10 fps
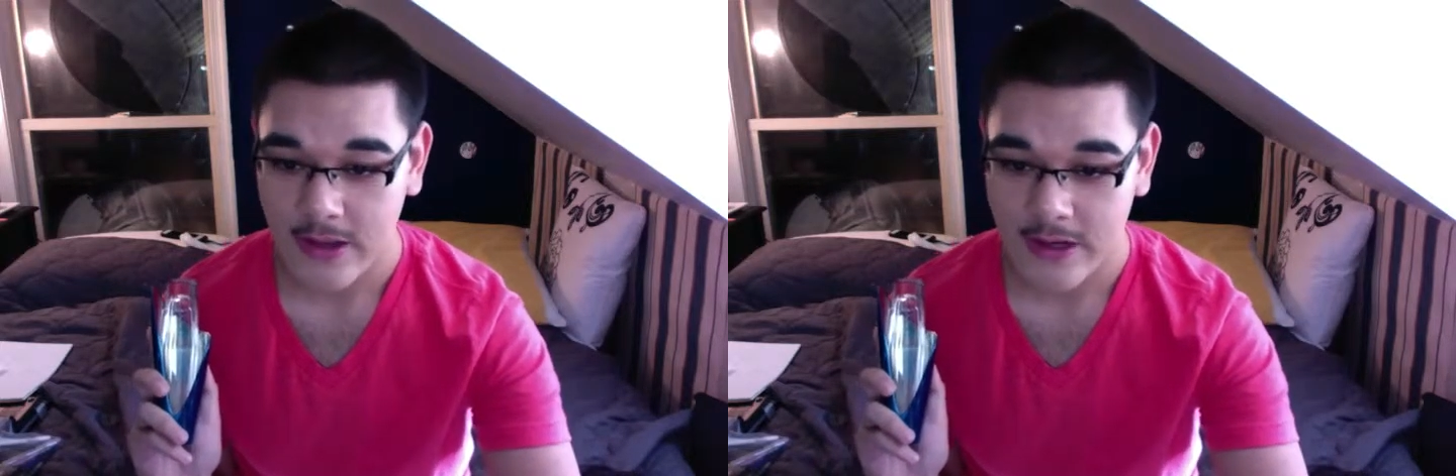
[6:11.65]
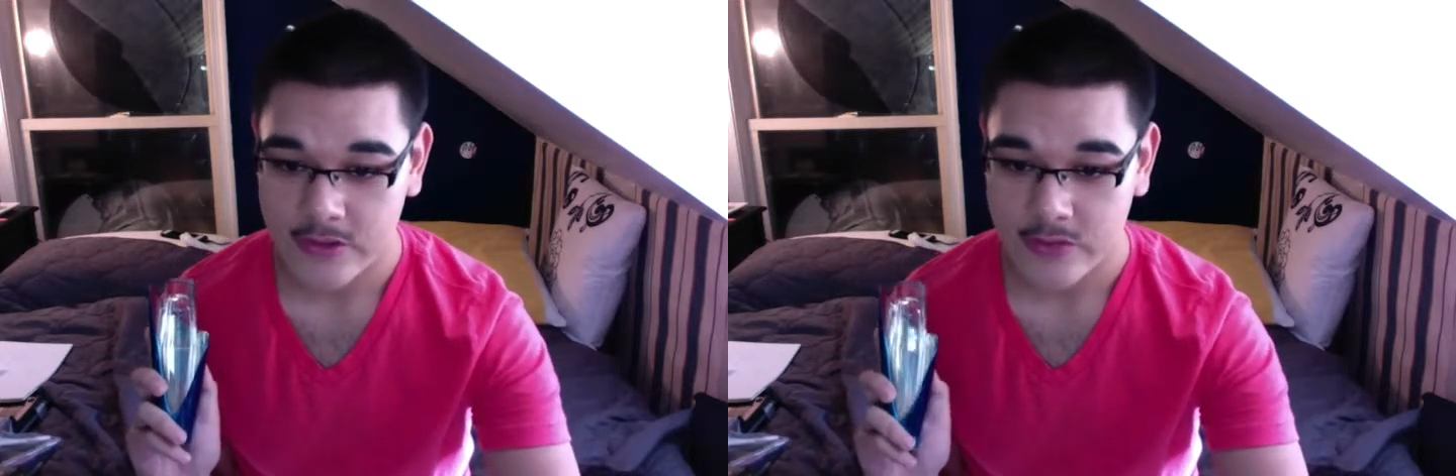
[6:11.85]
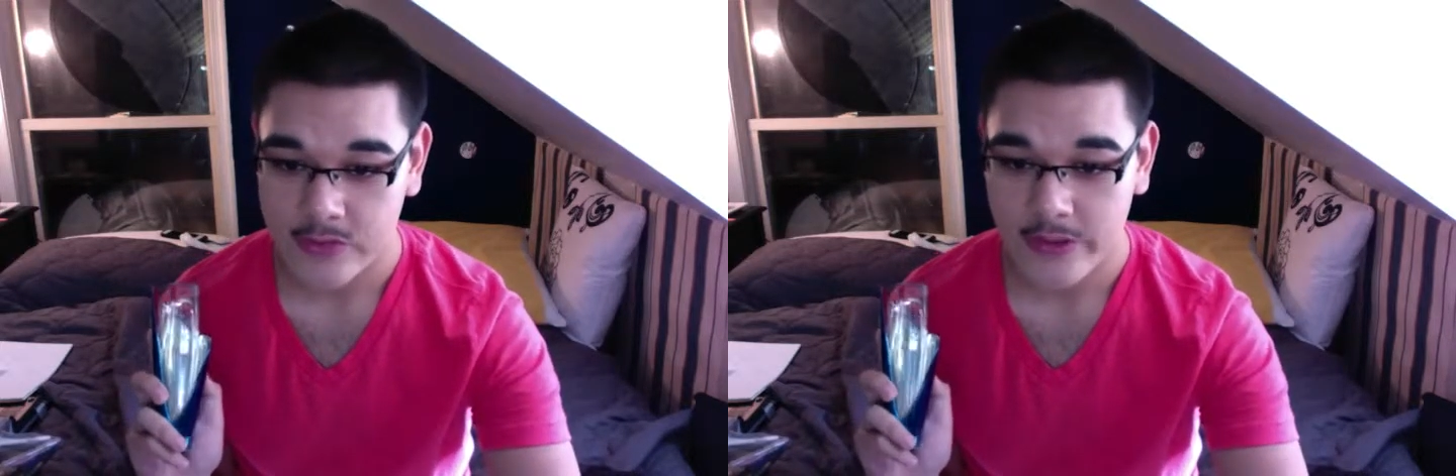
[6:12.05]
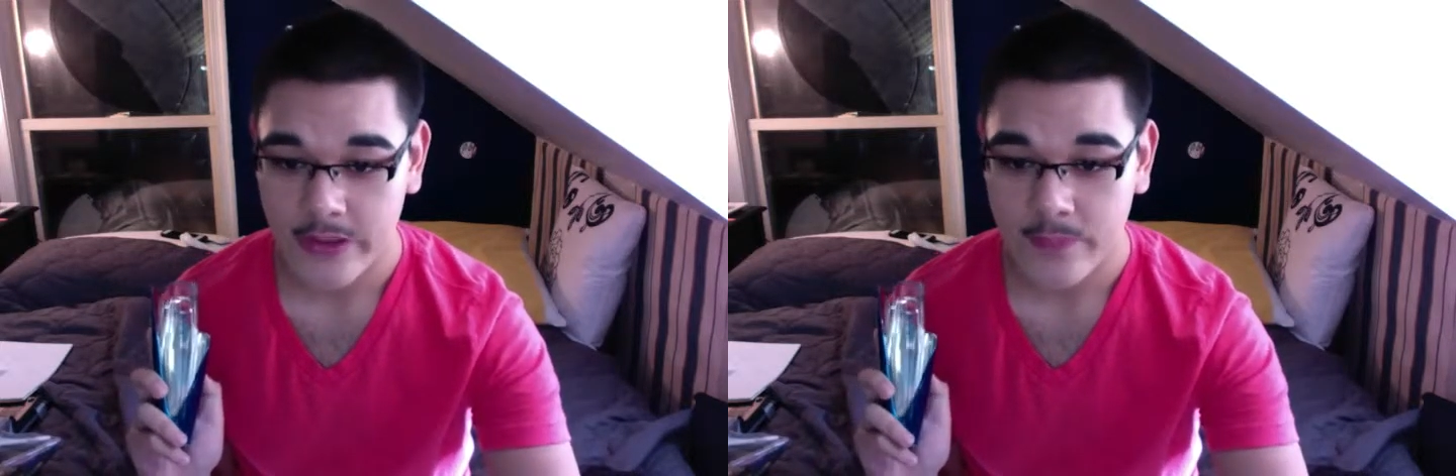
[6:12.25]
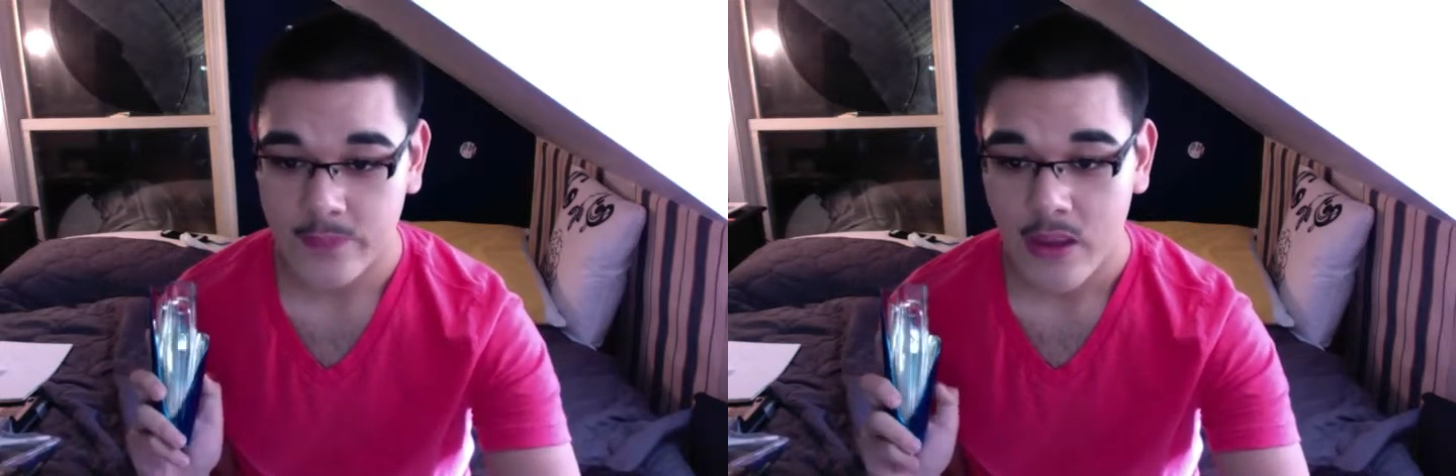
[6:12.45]

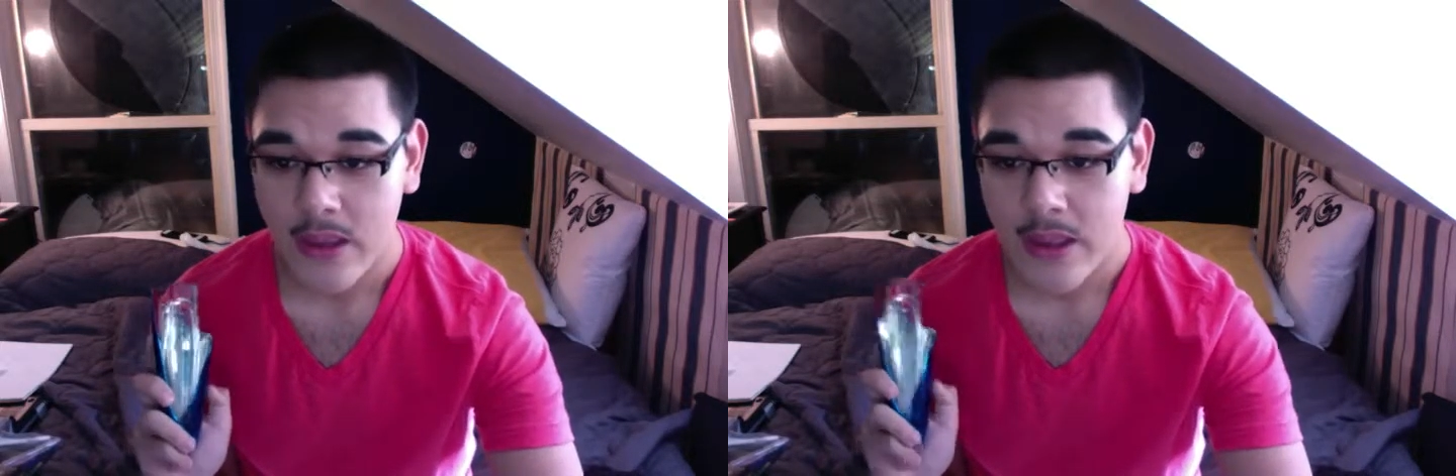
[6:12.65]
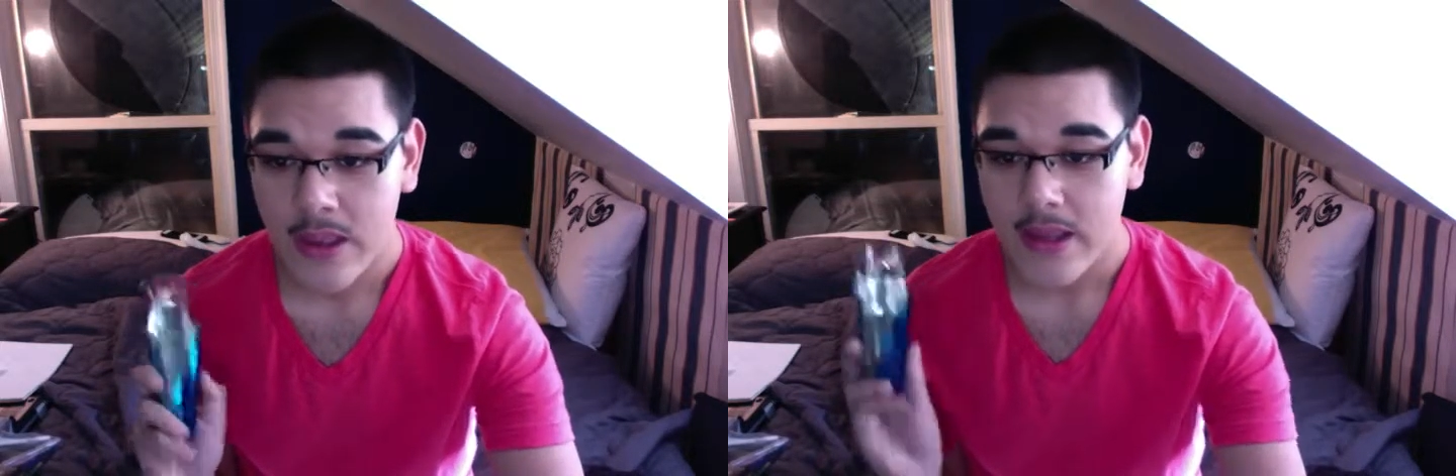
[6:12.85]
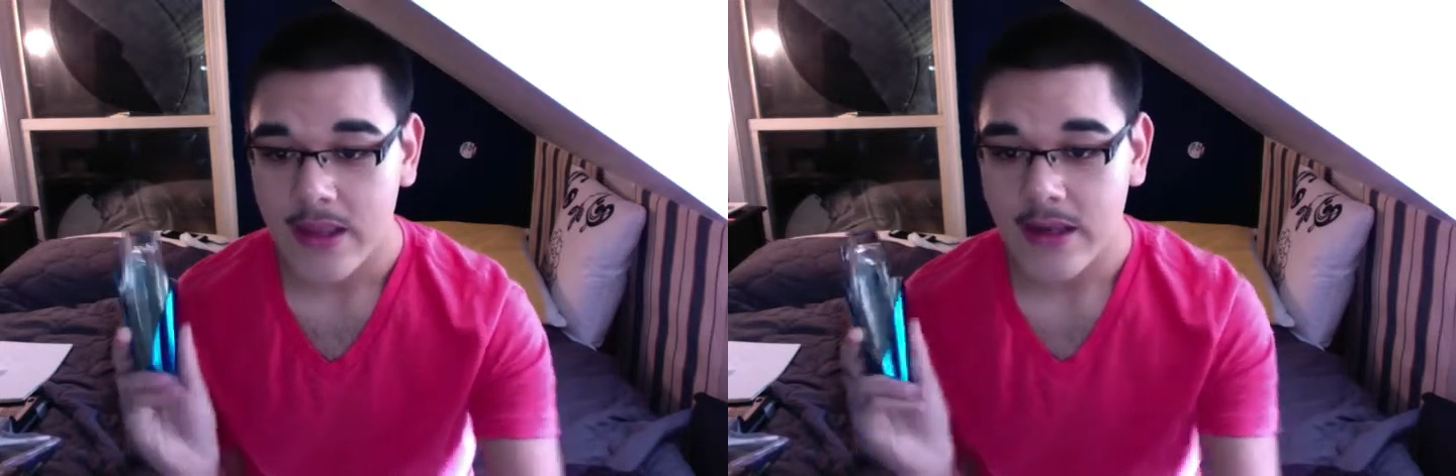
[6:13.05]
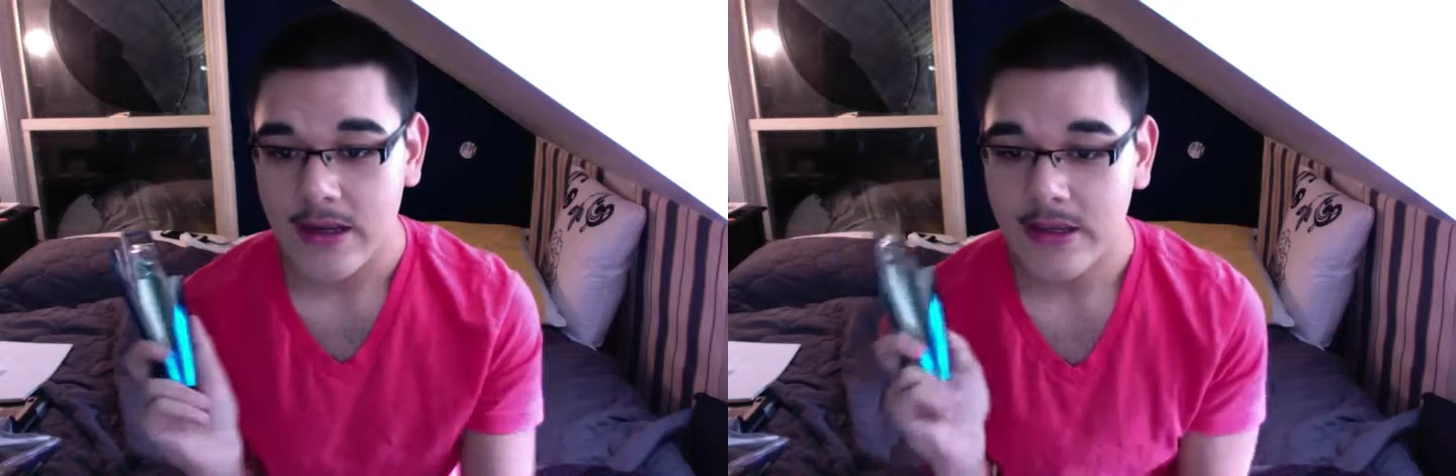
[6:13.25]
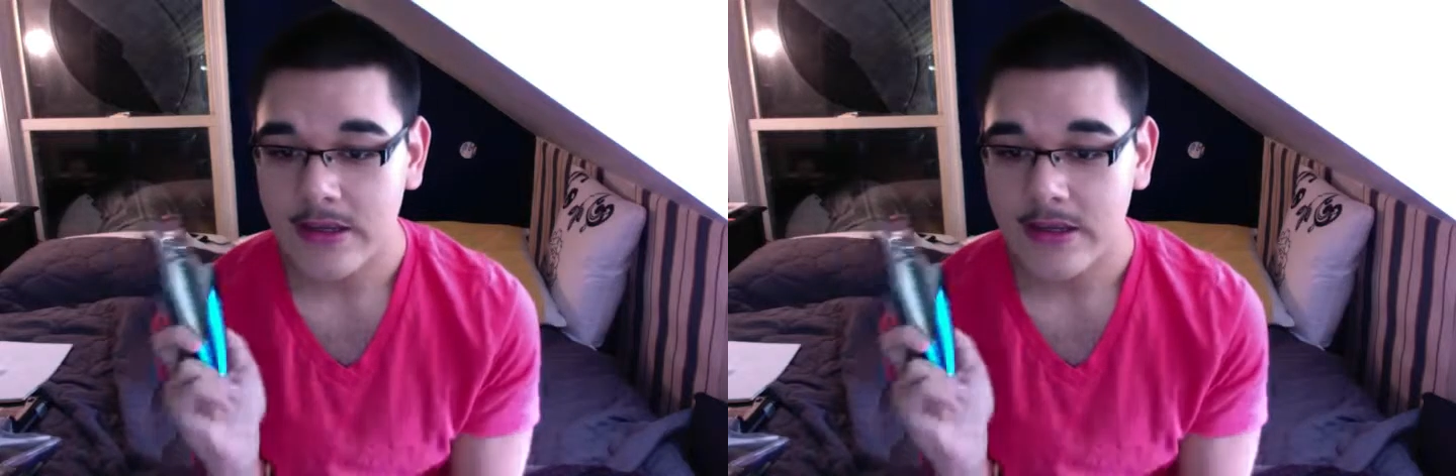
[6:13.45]
actually, it